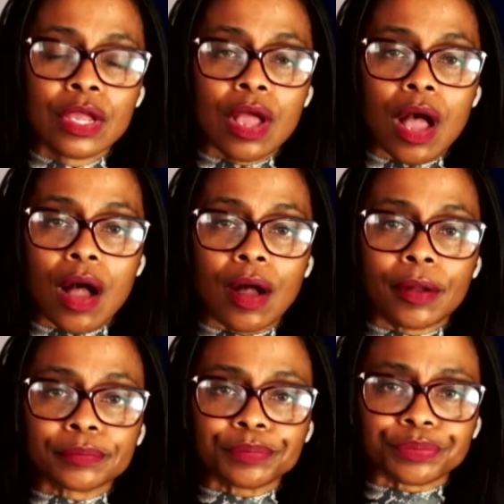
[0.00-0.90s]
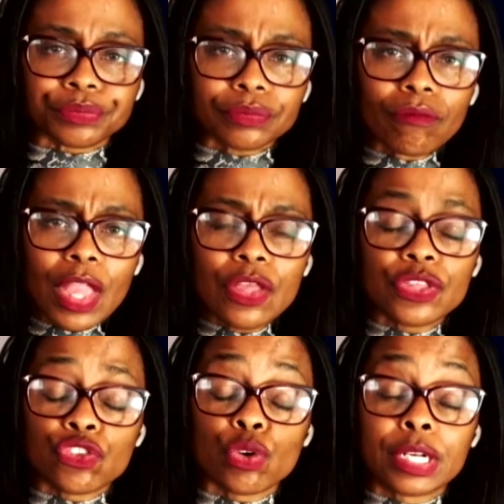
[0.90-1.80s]
Um,
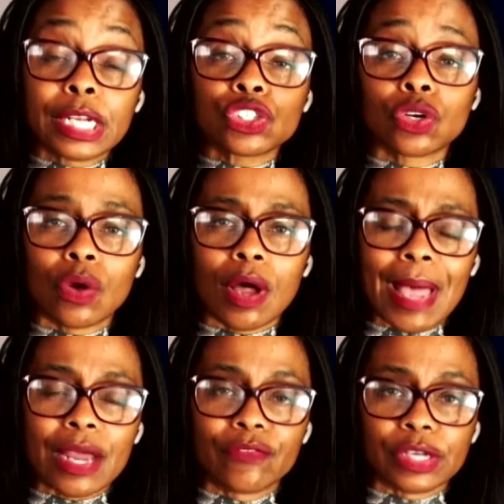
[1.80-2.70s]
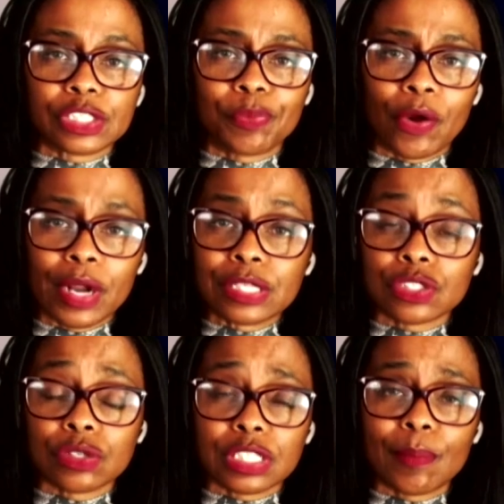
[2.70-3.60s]
the traditional amount of experience,
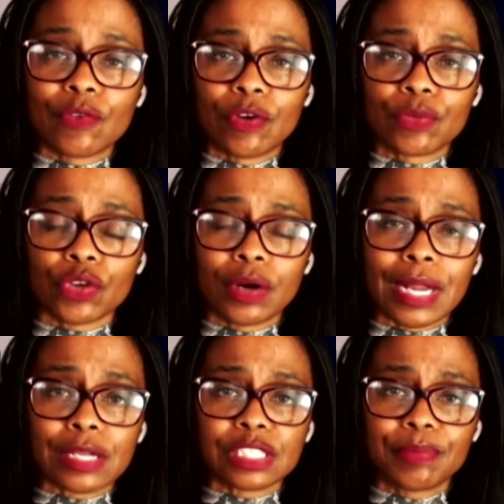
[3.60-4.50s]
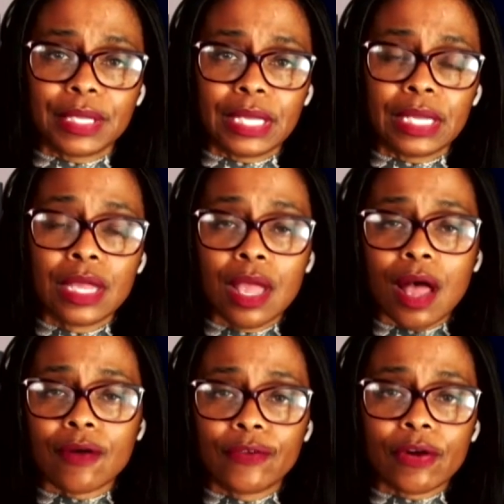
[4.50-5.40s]
though some of them turned out to be
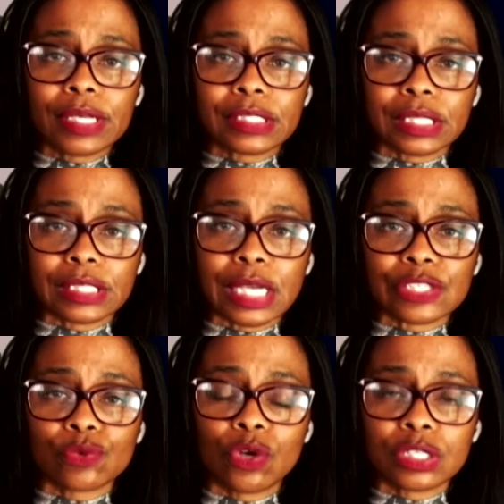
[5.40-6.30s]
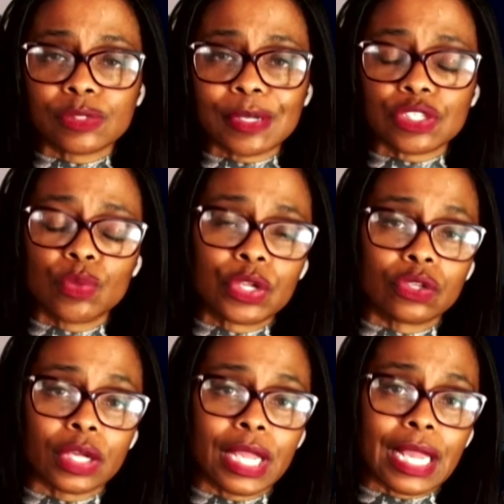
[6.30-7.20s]
uh, very successful, especially when you're
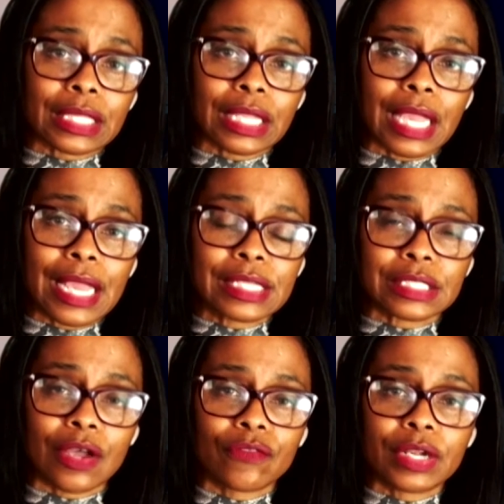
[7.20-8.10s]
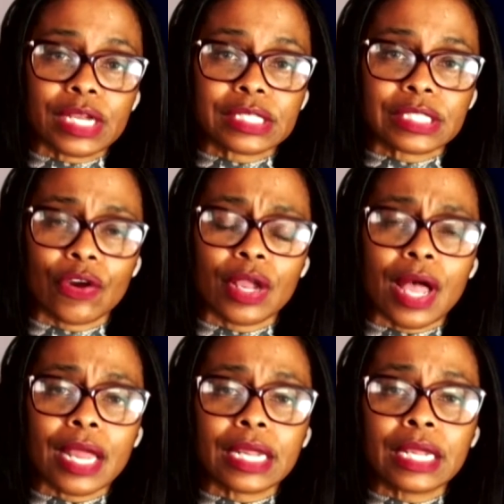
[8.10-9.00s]
looking at the case of Nick
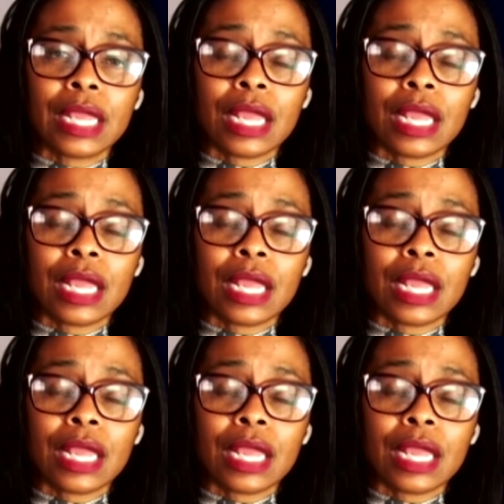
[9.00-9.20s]
Sirianni,